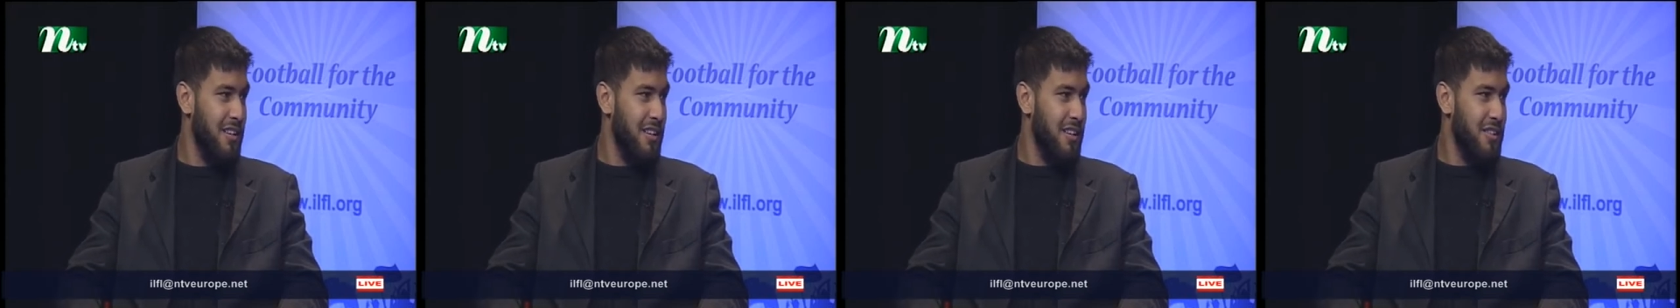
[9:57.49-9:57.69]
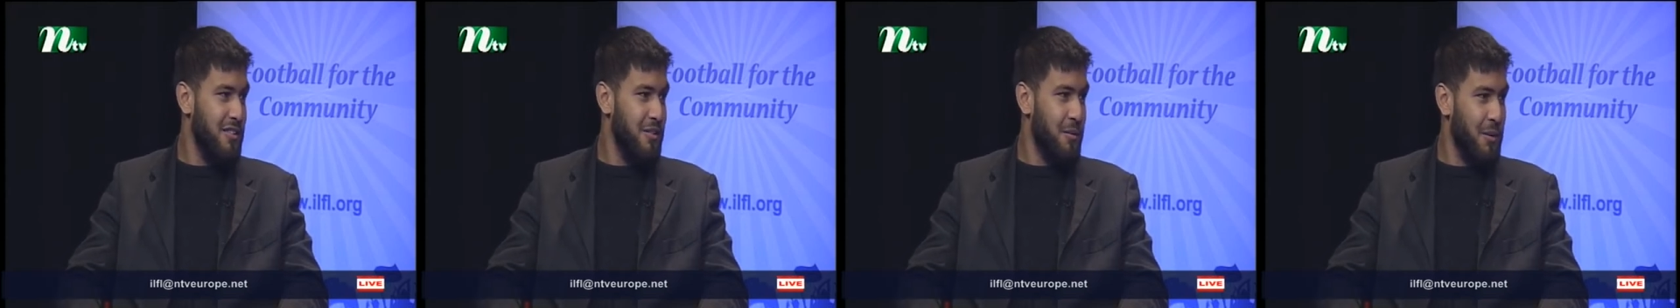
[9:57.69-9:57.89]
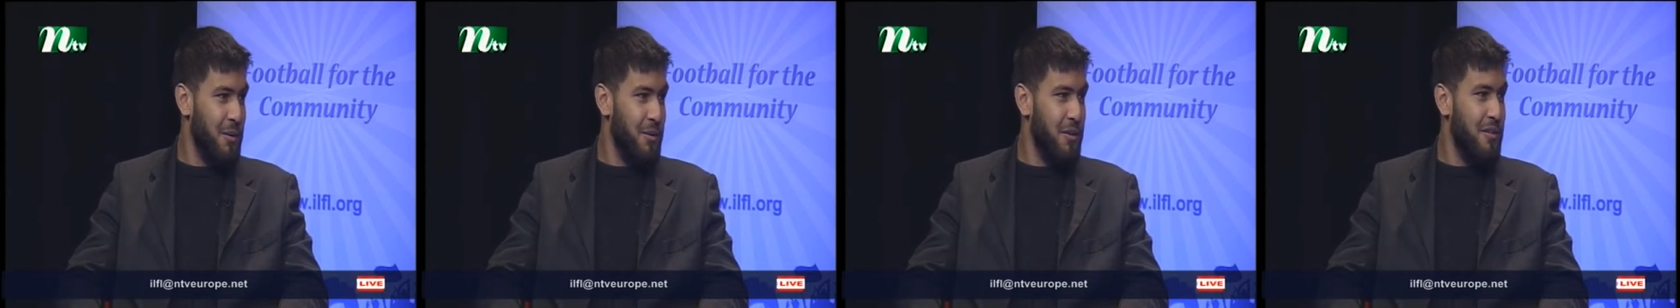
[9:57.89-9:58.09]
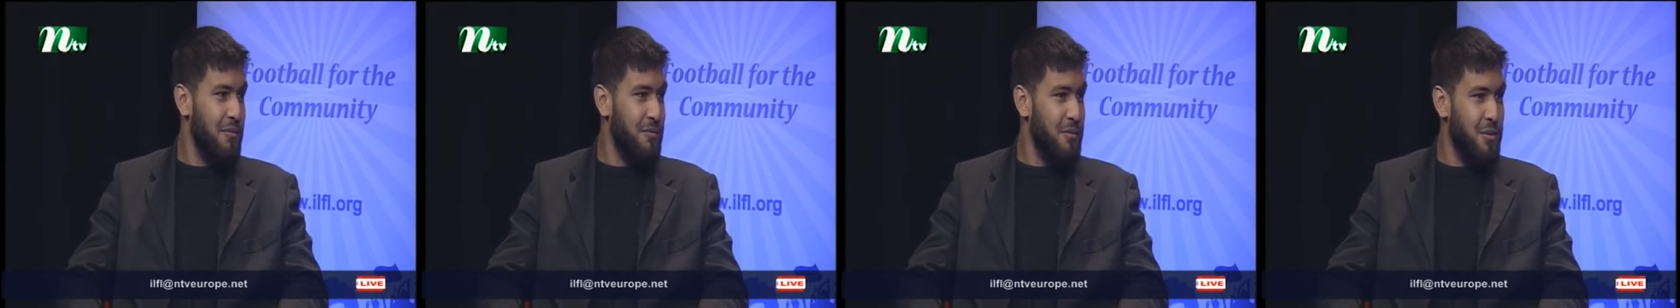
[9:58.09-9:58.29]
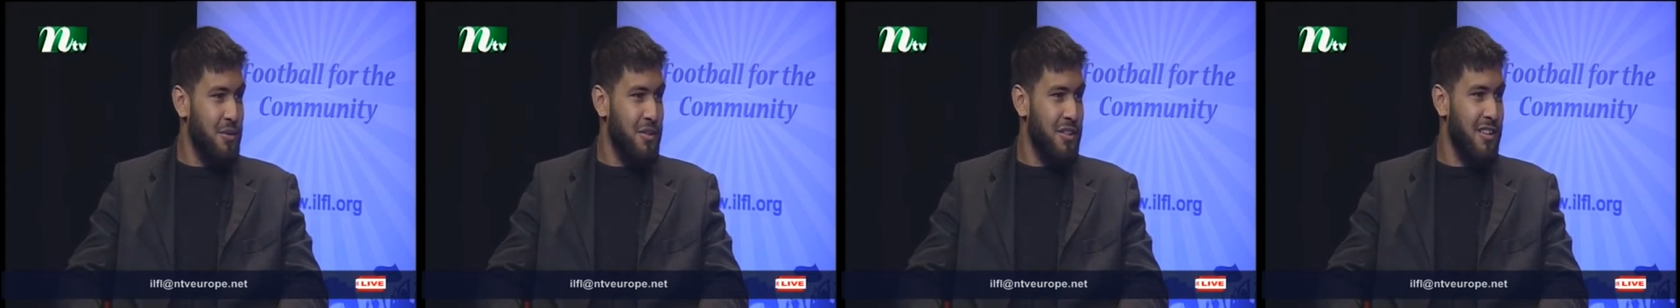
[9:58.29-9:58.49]
So we're looking
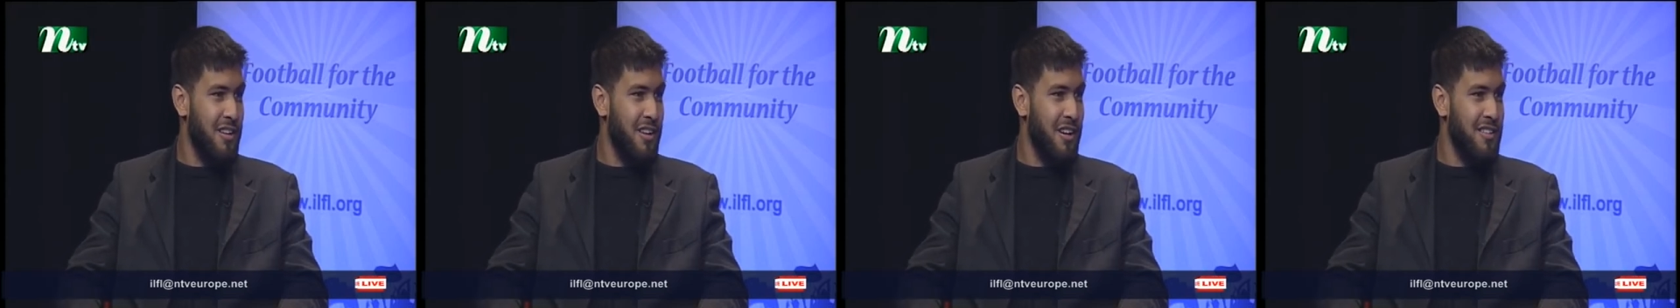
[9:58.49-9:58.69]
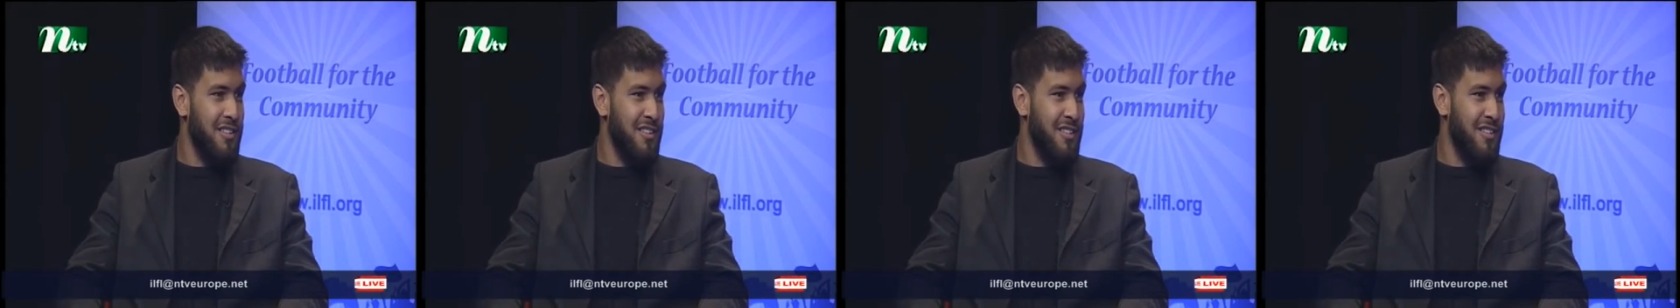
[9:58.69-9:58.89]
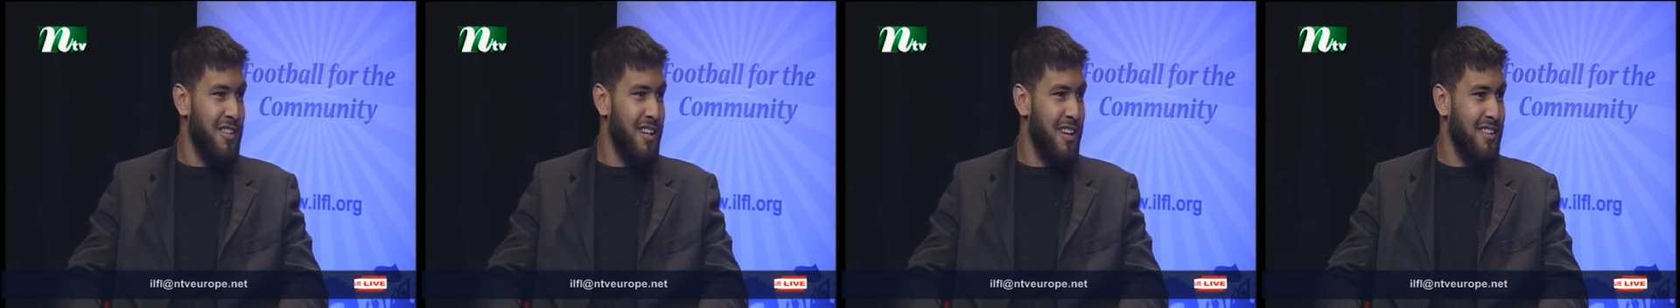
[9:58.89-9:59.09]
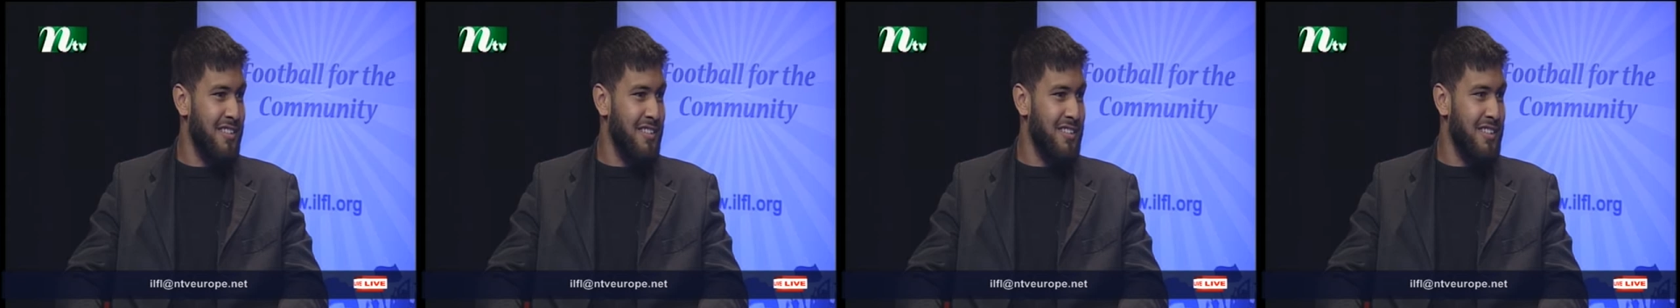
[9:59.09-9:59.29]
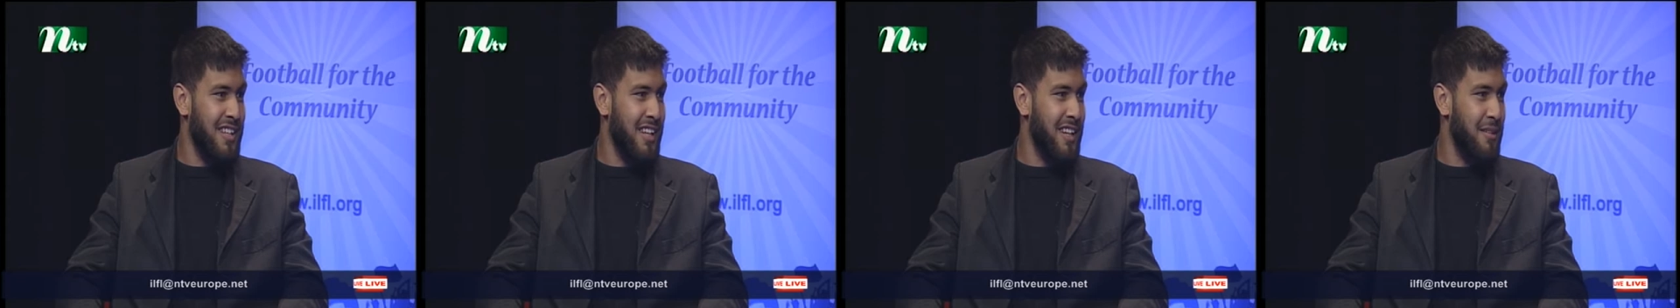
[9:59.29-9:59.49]
forward to the London
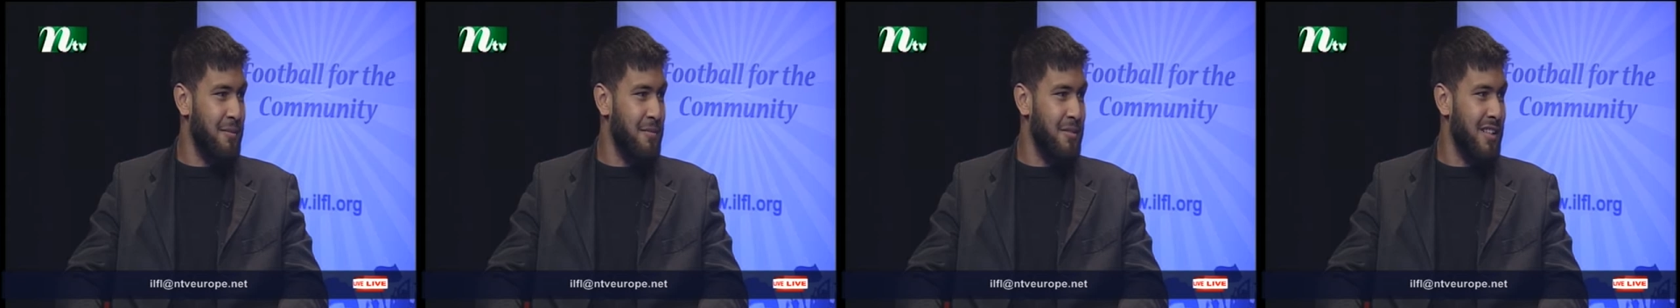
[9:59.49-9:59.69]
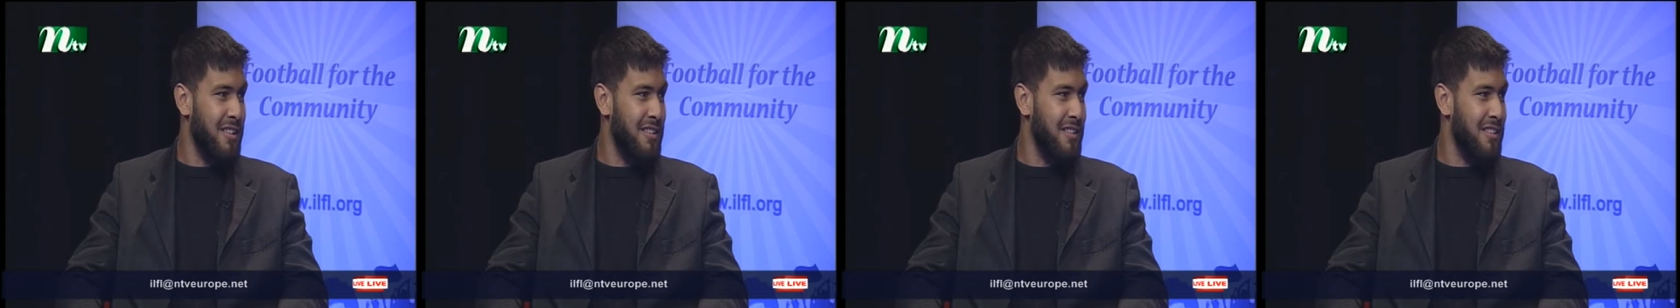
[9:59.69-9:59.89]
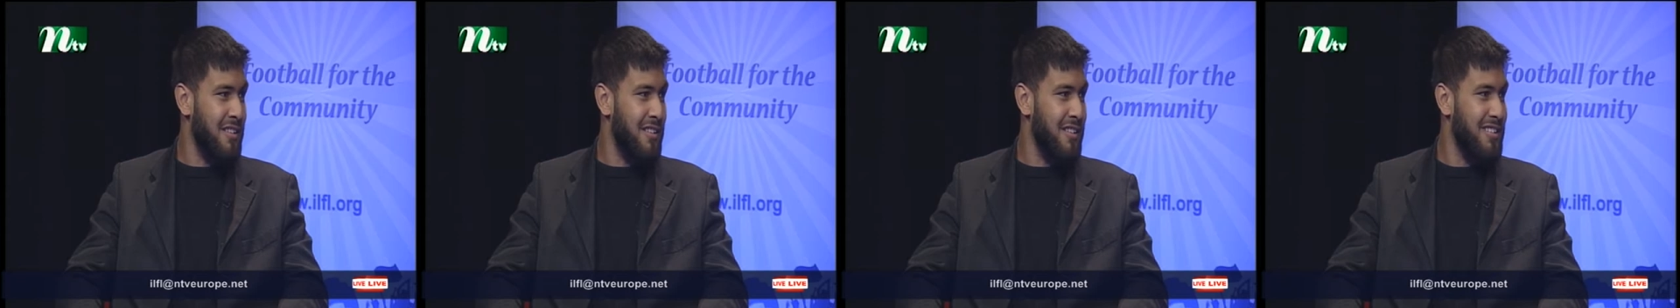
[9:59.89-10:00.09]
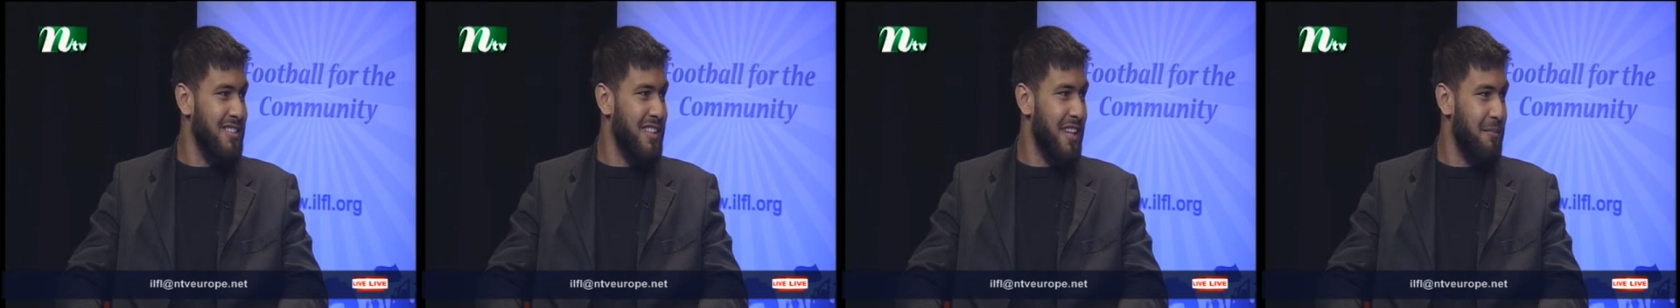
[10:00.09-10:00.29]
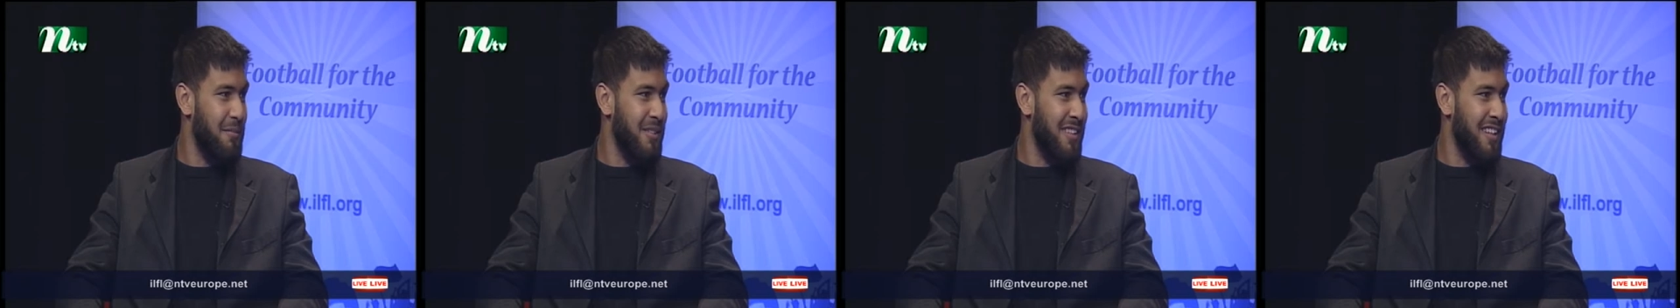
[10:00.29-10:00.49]
Tigers games and the
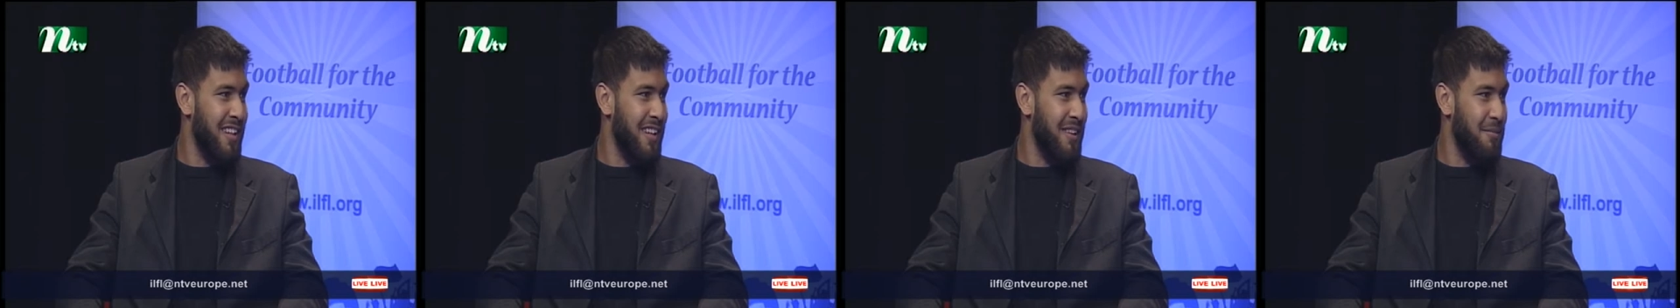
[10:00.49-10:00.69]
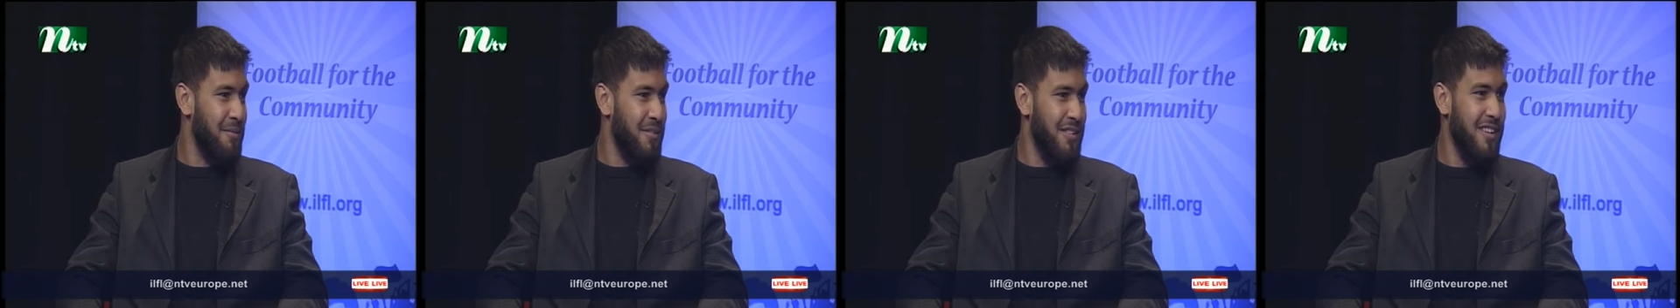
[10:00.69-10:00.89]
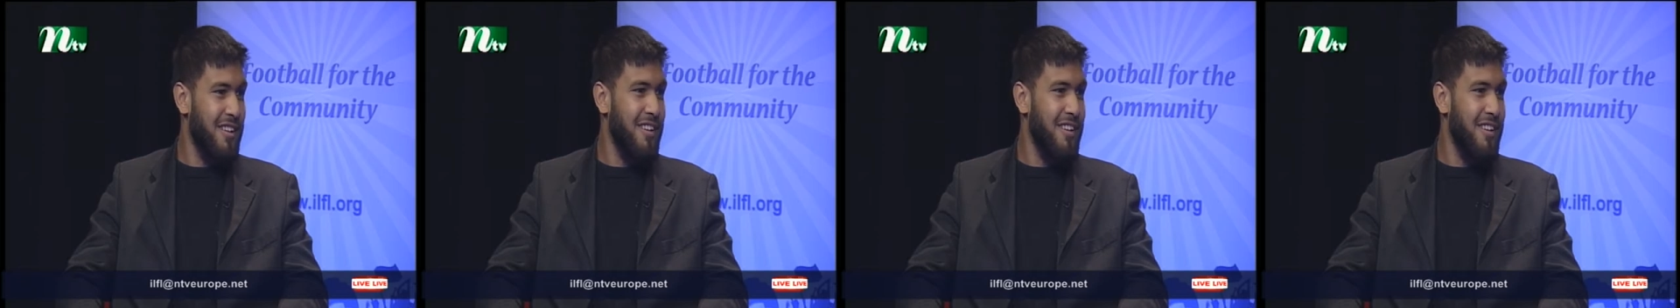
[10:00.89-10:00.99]
Stepney games.